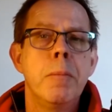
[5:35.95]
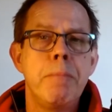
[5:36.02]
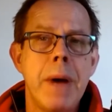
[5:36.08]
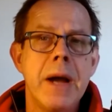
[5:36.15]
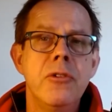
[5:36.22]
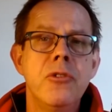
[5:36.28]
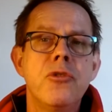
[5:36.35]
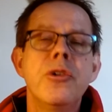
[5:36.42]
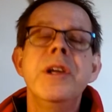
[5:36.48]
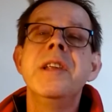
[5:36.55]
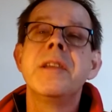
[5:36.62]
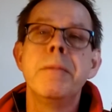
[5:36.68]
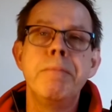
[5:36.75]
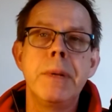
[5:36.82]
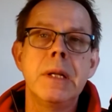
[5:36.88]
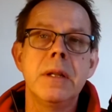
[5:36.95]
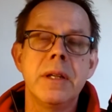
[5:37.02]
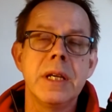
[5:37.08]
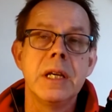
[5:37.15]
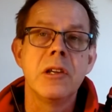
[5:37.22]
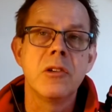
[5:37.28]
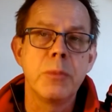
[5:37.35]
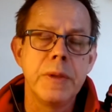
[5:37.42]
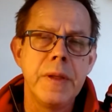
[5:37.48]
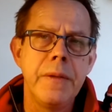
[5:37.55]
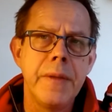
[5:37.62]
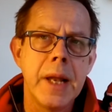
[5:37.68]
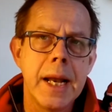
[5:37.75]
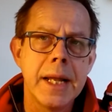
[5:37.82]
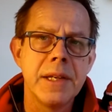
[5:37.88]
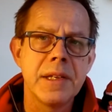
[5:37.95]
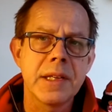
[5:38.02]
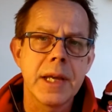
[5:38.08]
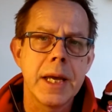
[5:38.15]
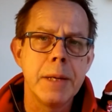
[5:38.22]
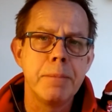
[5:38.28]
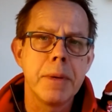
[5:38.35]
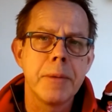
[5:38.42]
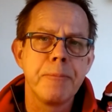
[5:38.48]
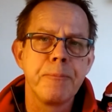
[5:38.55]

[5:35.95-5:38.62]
boundaries and buildings within the landscape.